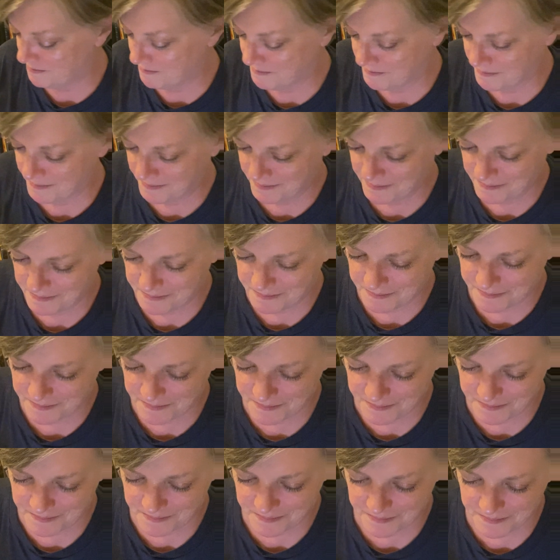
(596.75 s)

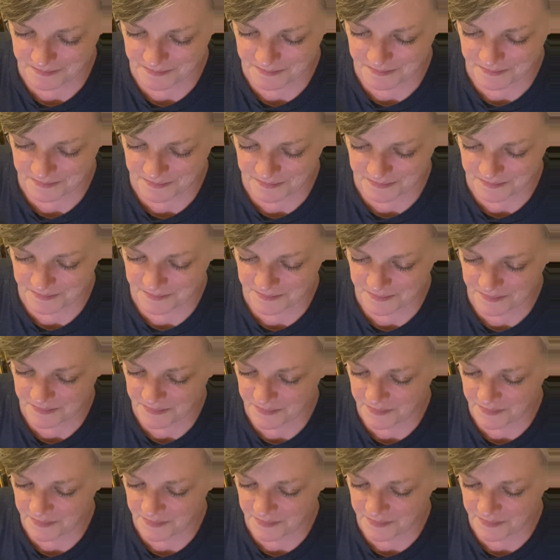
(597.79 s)
(no one is talking)